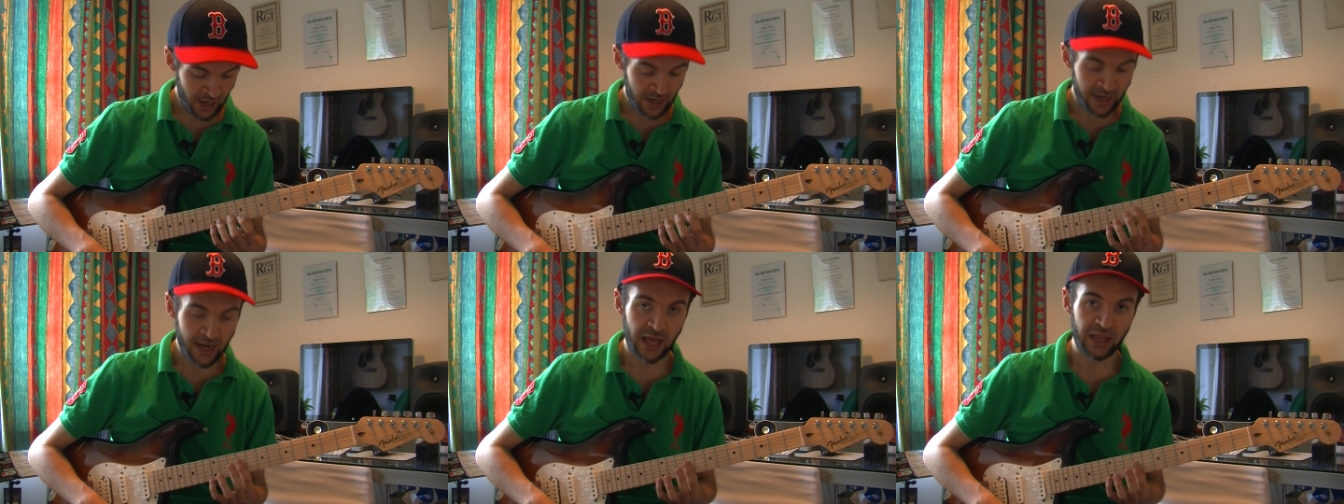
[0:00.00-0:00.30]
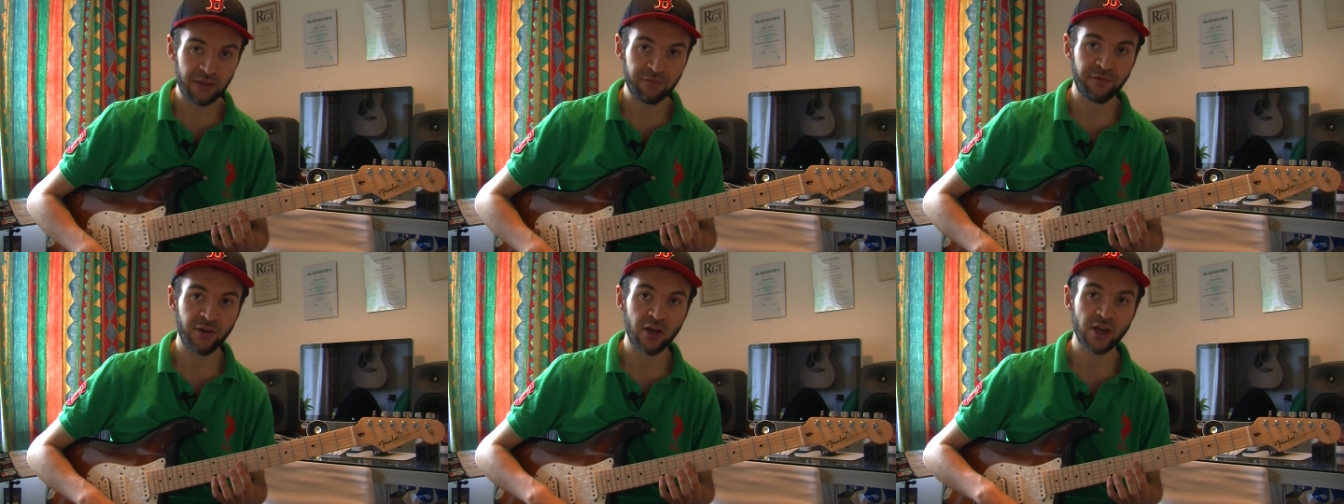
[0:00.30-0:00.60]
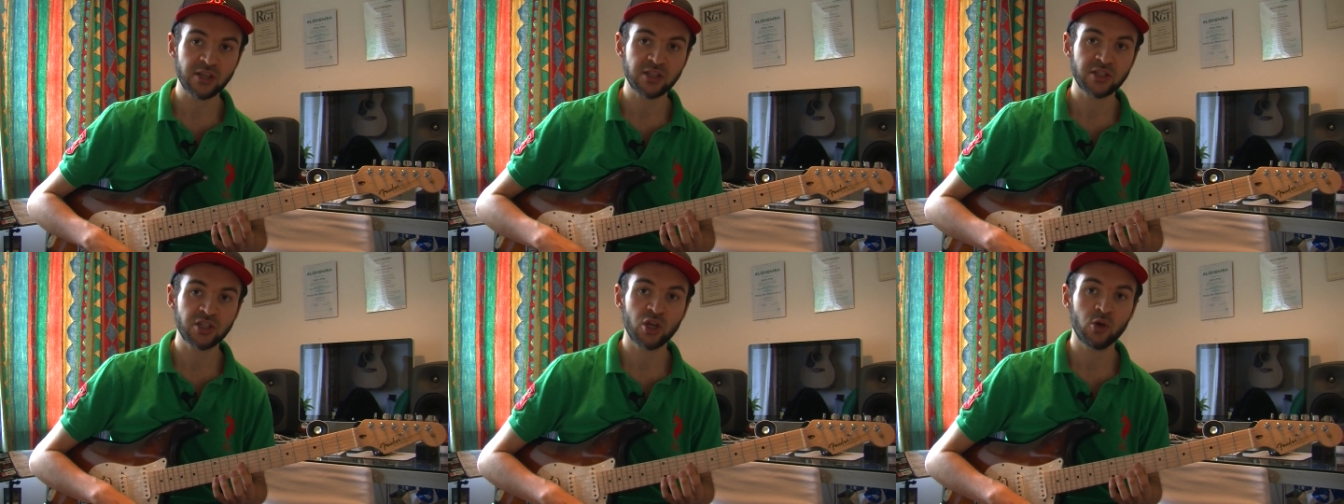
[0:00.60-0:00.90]
Now the
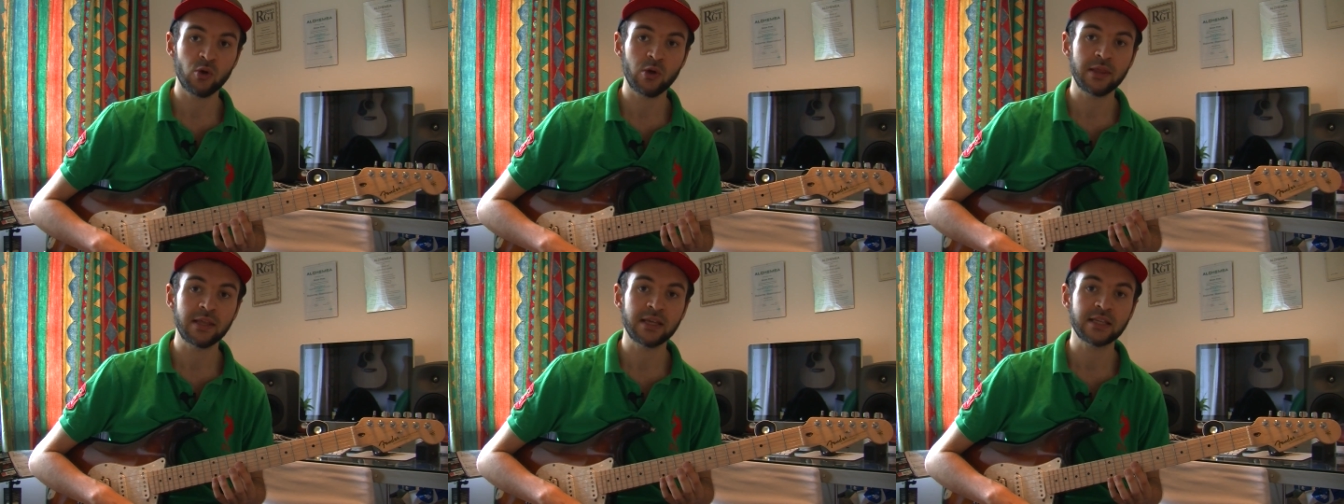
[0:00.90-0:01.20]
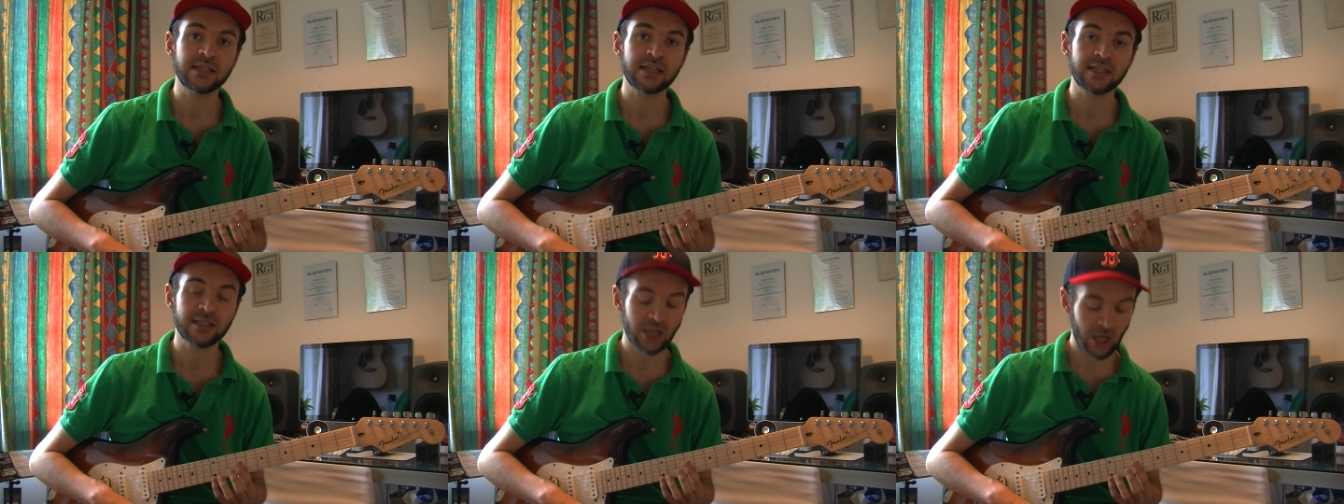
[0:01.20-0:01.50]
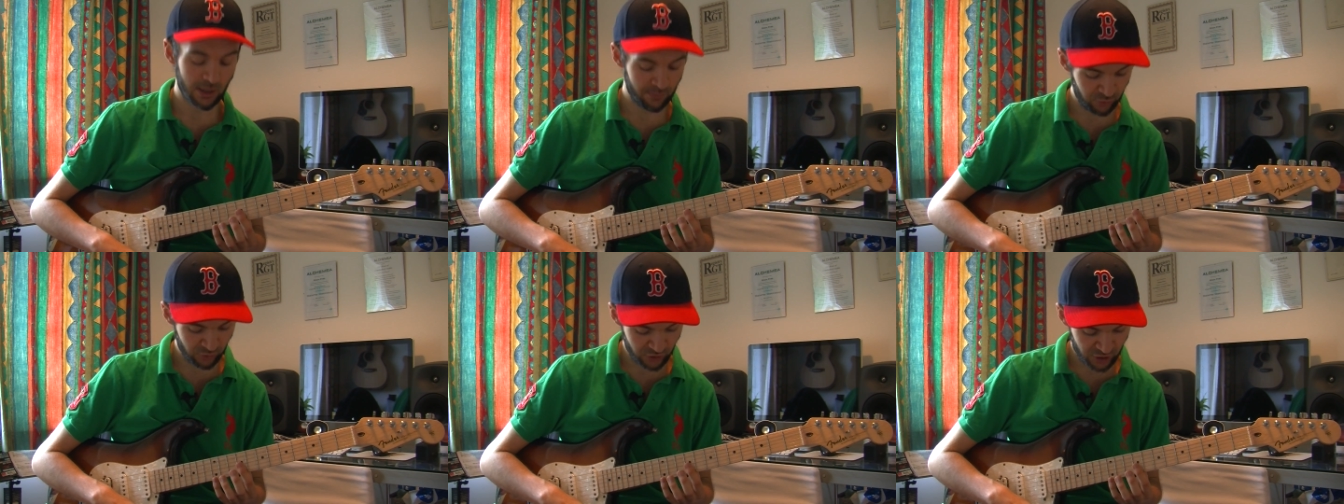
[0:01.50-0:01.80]
first 2 in this
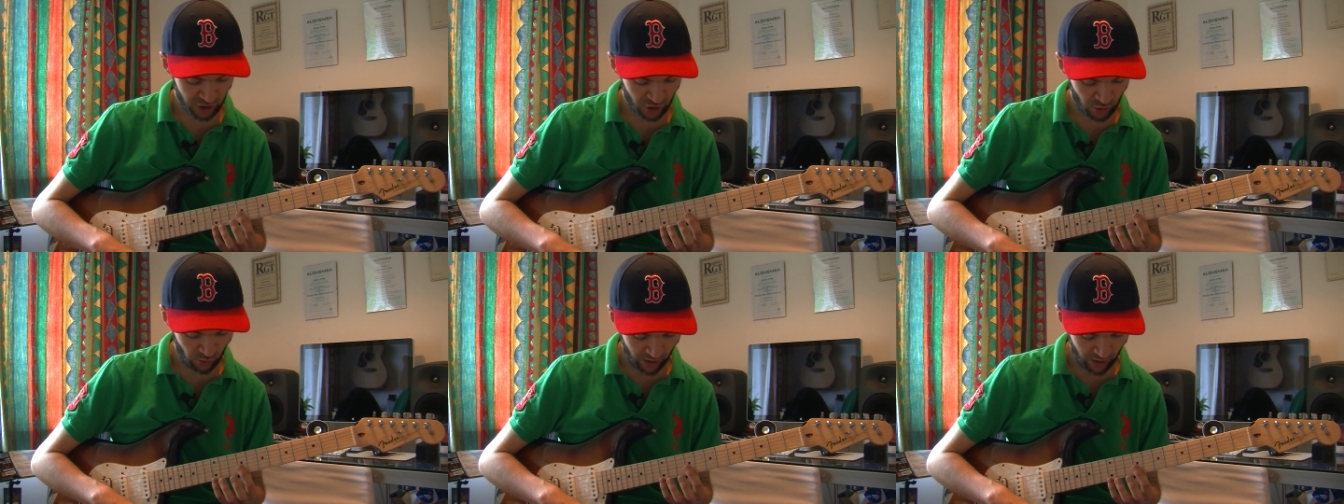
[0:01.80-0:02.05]
example 2